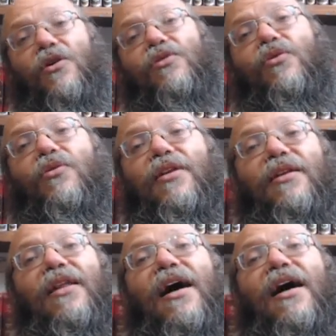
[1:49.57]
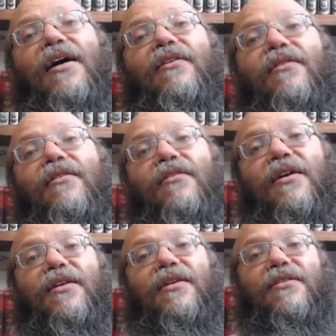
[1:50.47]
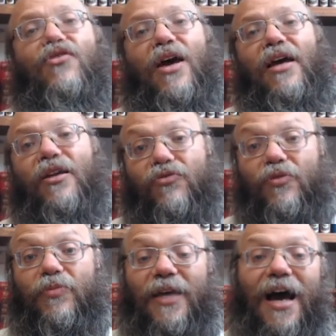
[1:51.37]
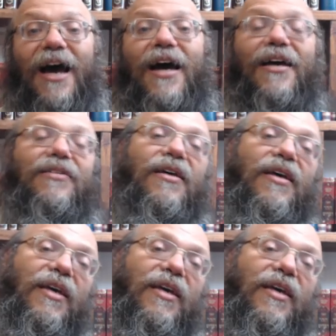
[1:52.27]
So that light that is shining from the eyes